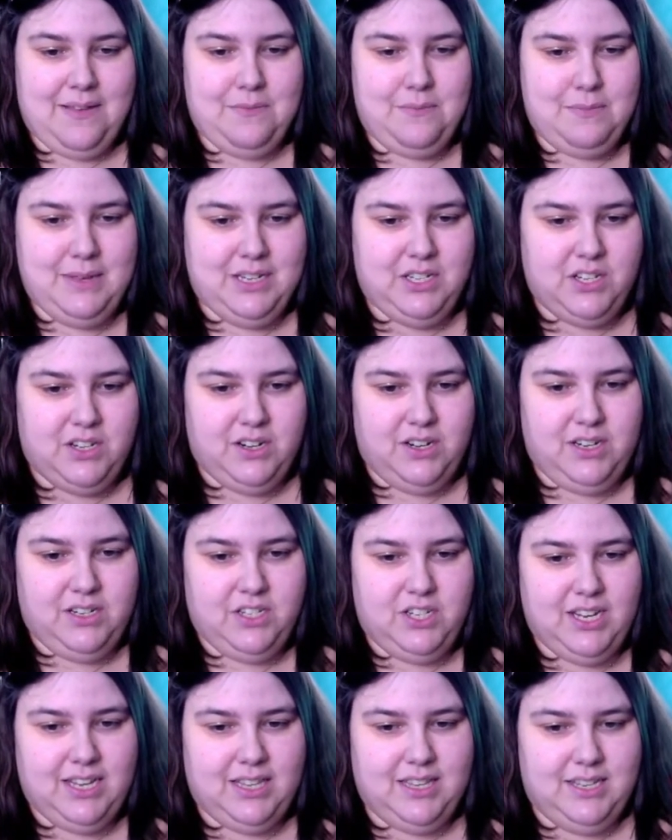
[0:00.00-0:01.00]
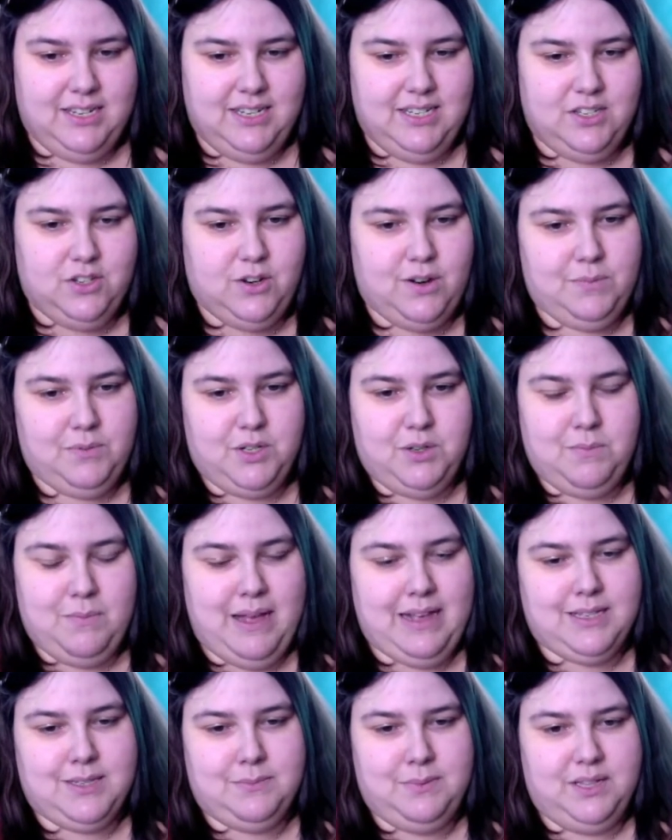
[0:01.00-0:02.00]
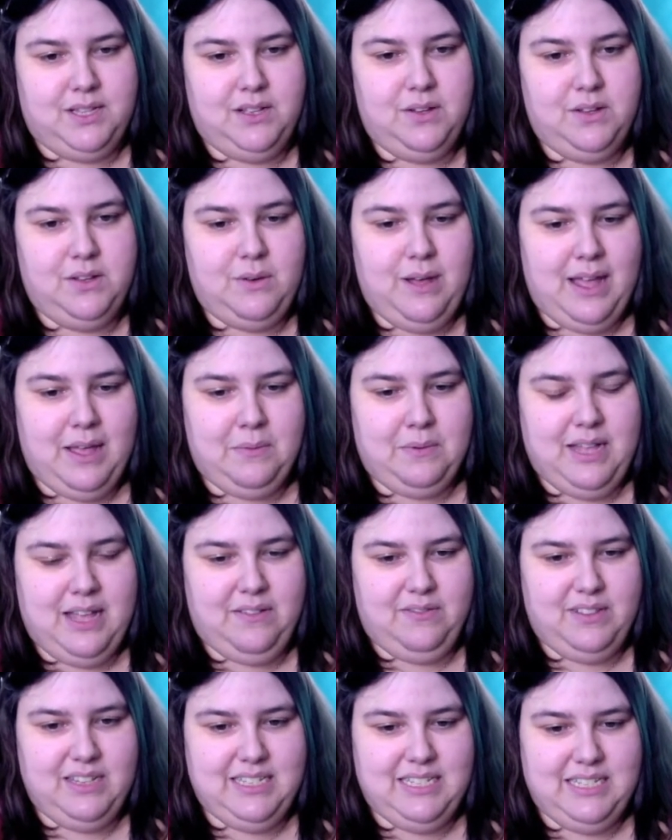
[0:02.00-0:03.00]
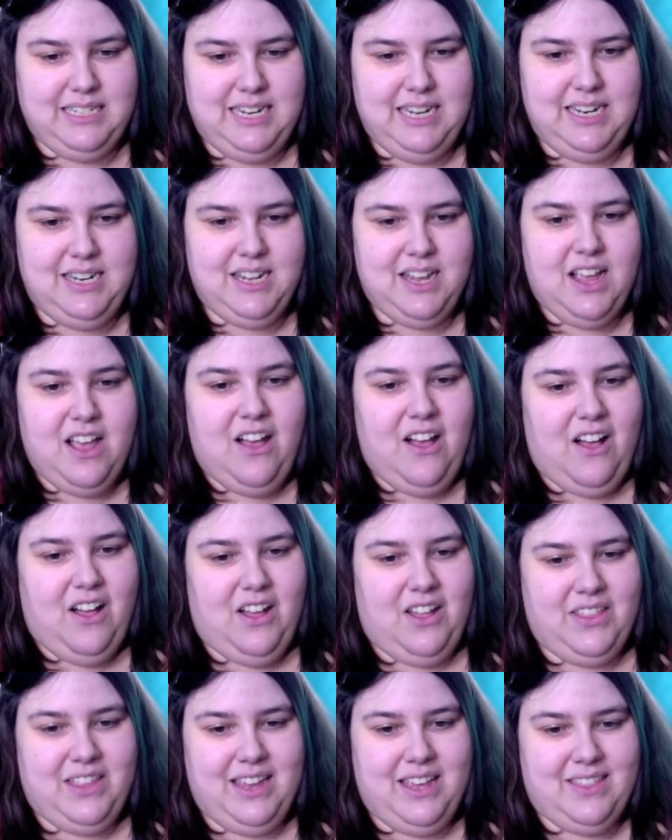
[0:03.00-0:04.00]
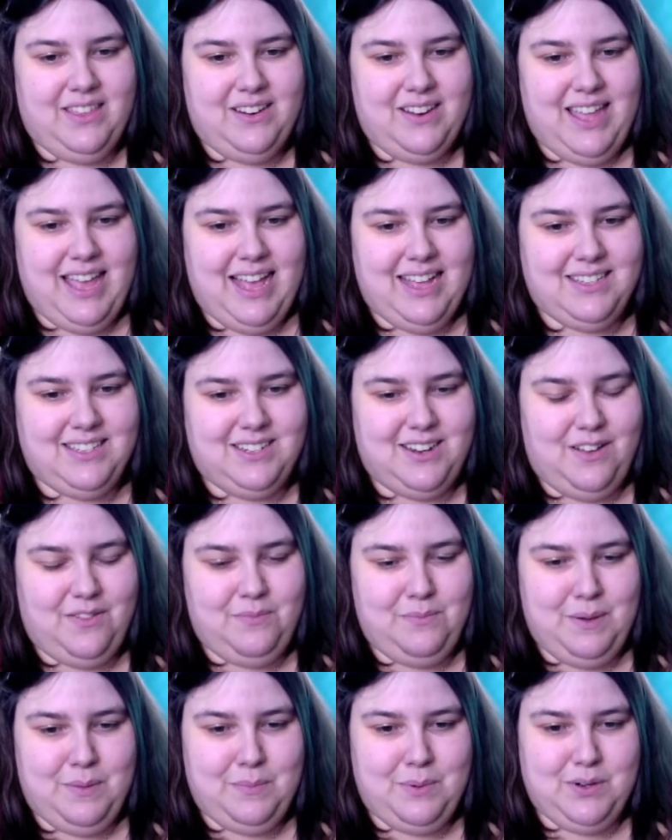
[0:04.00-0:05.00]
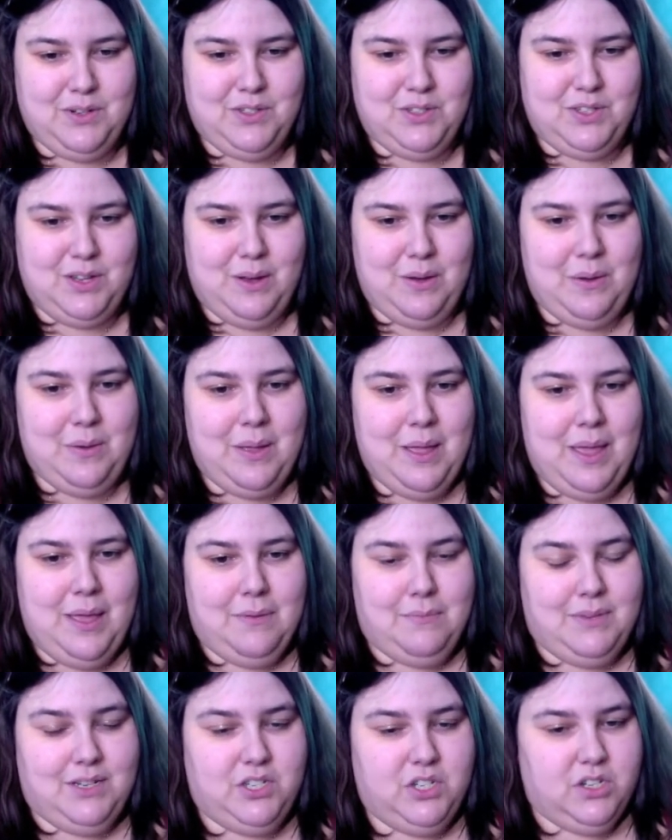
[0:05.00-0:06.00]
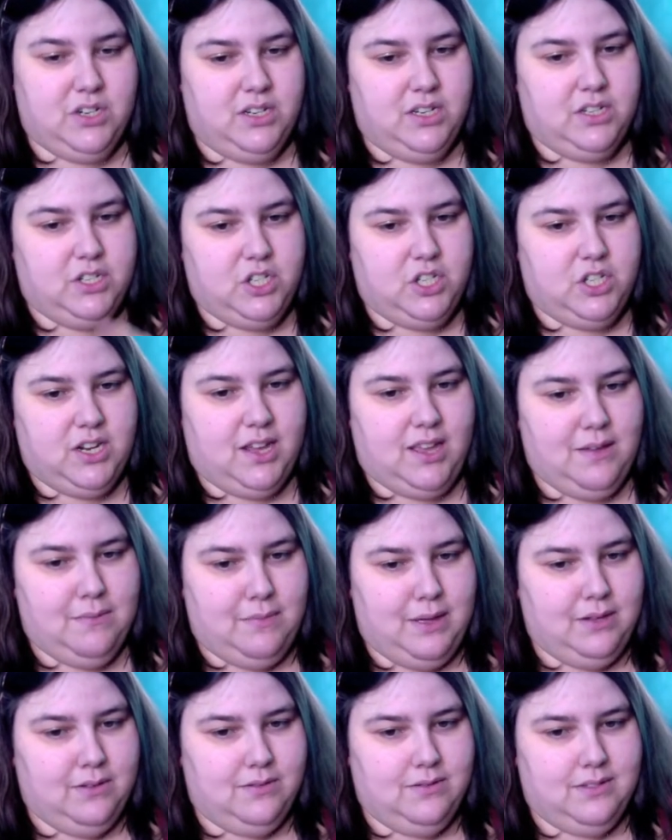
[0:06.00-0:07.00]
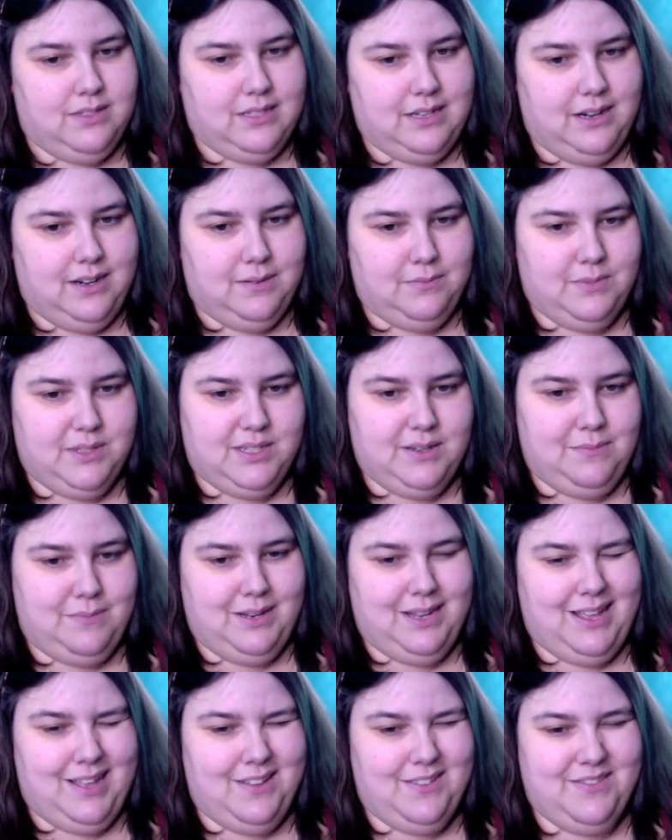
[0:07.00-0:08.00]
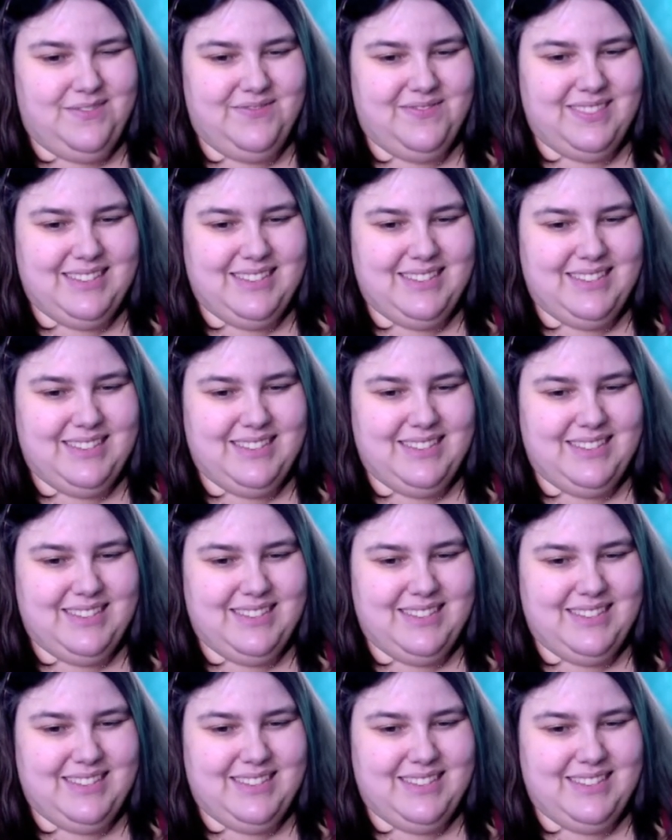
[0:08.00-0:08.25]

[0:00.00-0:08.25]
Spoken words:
Make sure you check the description box below. I will have listed all the other cast-off members, so make sure you check them out and send them some love.